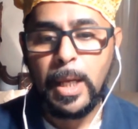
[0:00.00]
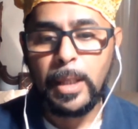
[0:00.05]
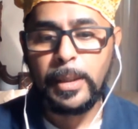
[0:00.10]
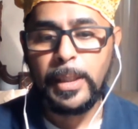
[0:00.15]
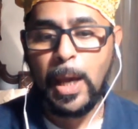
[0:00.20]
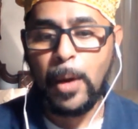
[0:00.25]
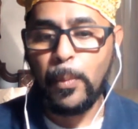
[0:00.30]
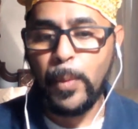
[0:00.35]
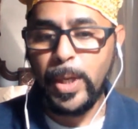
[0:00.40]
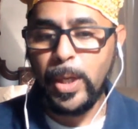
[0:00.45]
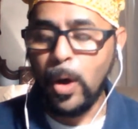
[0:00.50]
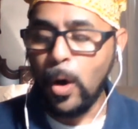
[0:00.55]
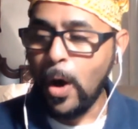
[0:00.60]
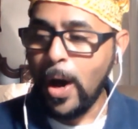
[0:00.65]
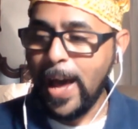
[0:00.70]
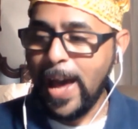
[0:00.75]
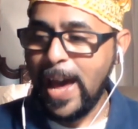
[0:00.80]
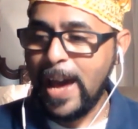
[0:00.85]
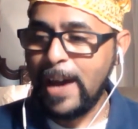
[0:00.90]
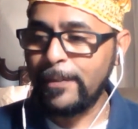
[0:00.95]
That we all
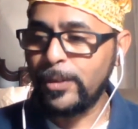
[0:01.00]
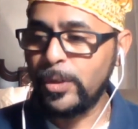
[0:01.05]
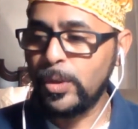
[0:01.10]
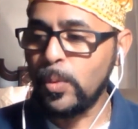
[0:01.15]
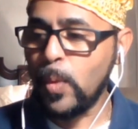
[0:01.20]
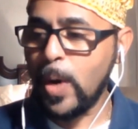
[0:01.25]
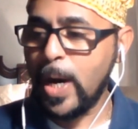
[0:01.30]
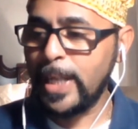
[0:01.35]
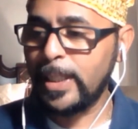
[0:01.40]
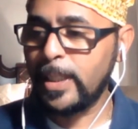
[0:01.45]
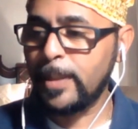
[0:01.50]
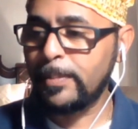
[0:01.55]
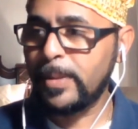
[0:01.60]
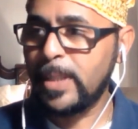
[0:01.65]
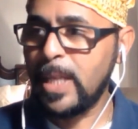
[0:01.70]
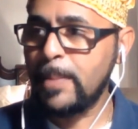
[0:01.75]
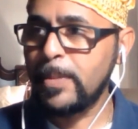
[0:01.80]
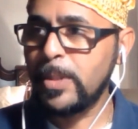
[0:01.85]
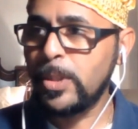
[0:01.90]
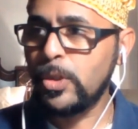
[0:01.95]
have to wind up
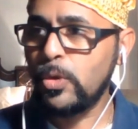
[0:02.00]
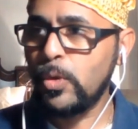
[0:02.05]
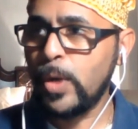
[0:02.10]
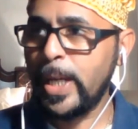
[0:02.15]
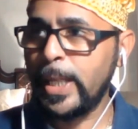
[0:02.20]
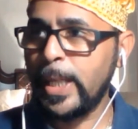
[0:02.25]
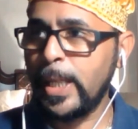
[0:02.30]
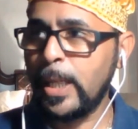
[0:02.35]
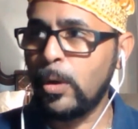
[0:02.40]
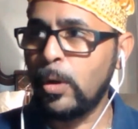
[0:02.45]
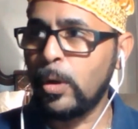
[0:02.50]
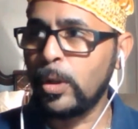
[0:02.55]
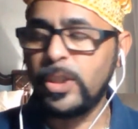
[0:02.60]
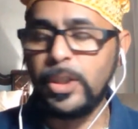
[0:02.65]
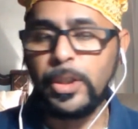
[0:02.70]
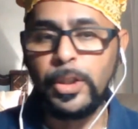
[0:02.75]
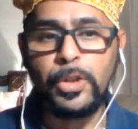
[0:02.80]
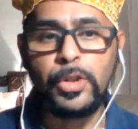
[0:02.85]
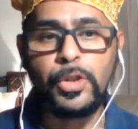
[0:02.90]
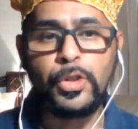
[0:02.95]
demonstrating or to
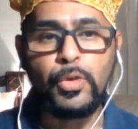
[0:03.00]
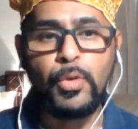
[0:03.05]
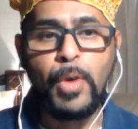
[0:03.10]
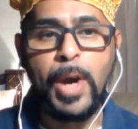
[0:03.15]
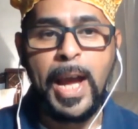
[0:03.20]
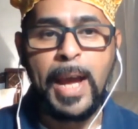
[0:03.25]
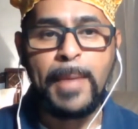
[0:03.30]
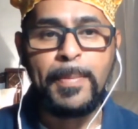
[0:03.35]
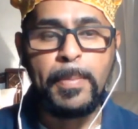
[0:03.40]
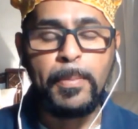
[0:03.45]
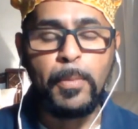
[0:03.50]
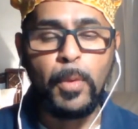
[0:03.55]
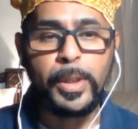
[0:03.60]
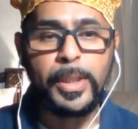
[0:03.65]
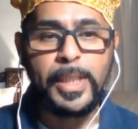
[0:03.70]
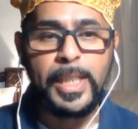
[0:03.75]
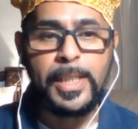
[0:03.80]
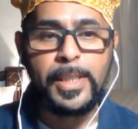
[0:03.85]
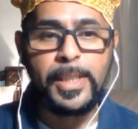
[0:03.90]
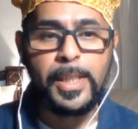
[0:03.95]
describe in more
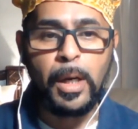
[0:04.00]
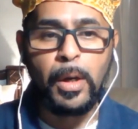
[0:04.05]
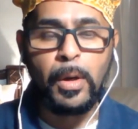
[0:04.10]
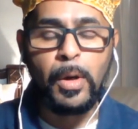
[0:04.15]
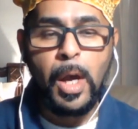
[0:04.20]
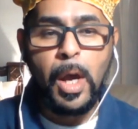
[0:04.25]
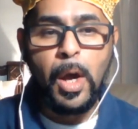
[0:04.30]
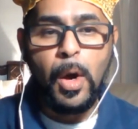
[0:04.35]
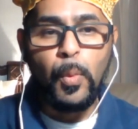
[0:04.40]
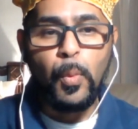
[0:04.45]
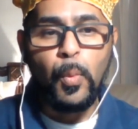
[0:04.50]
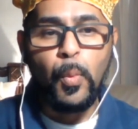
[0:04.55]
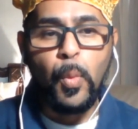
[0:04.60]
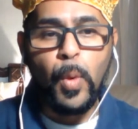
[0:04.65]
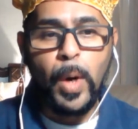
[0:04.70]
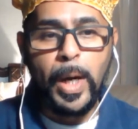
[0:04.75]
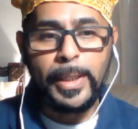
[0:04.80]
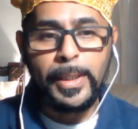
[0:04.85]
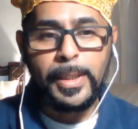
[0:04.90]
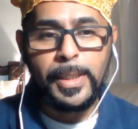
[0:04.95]
detail
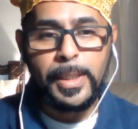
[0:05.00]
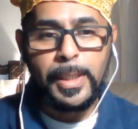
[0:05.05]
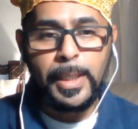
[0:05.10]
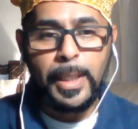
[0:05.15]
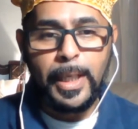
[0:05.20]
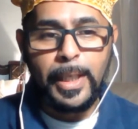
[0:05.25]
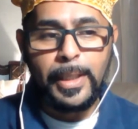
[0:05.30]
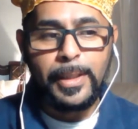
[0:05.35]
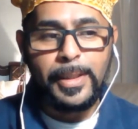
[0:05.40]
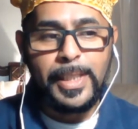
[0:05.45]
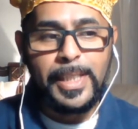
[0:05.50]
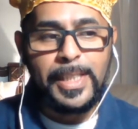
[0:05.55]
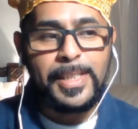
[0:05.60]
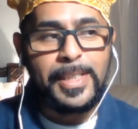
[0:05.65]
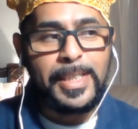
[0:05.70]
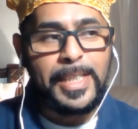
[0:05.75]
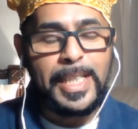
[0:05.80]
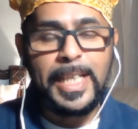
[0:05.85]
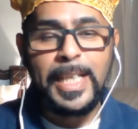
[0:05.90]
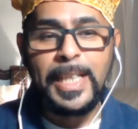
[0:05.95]
what this
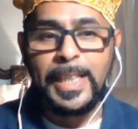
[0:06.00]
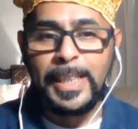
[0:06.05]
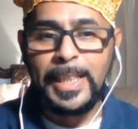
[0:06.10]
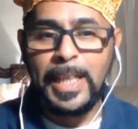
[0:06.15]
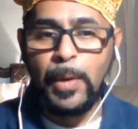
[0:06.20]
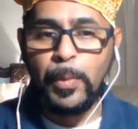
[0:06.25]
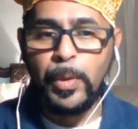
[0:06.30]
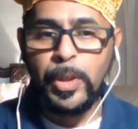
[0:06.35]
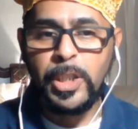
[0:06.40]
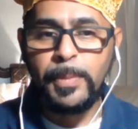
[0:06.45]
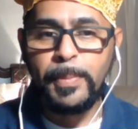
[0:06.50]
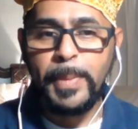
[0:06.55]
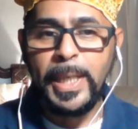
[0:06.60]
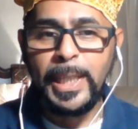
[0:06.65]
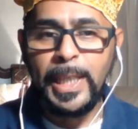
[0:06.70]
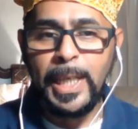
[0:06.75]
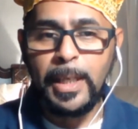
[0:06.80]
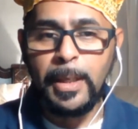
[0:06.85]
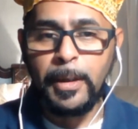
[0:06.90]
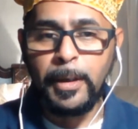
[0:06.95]
deity that we're
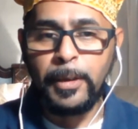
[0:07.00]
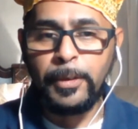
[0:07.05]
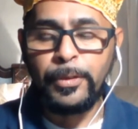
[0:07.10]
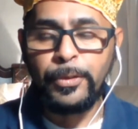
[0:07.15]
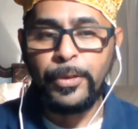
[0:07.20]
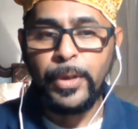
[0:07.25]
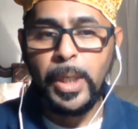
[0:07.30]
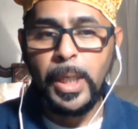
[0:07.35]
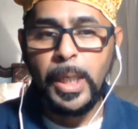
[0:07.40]
speaking of